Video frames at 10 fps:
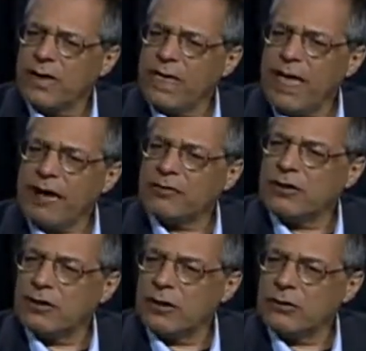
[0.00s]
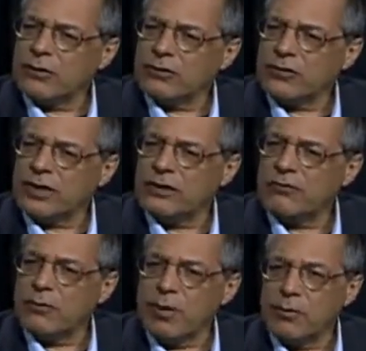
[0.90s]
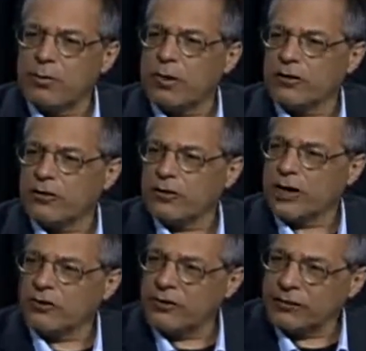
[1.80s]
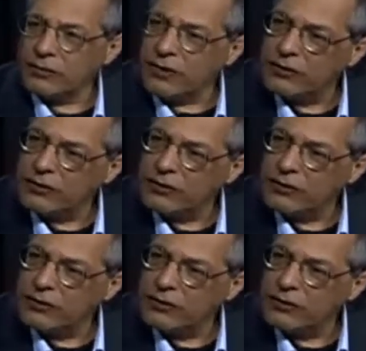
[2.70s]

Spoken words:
have closed in remote parts of the country that have nothing